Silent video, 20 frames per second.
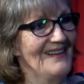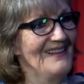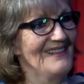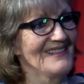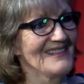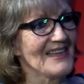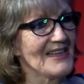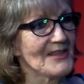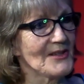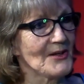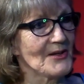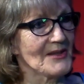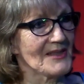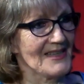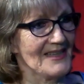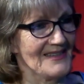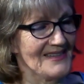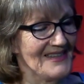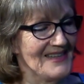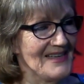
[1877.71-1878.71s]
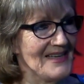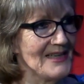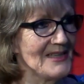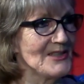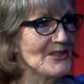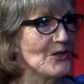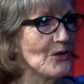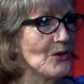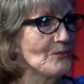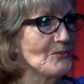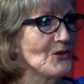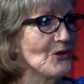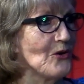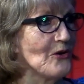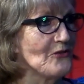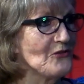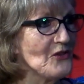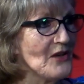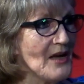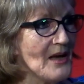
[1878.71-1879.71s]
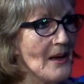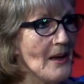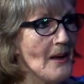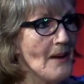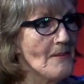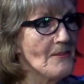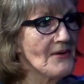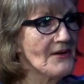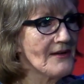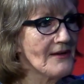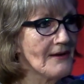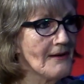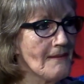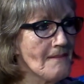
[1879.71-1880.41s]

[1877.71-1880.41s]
they don't get their head lobbed off. But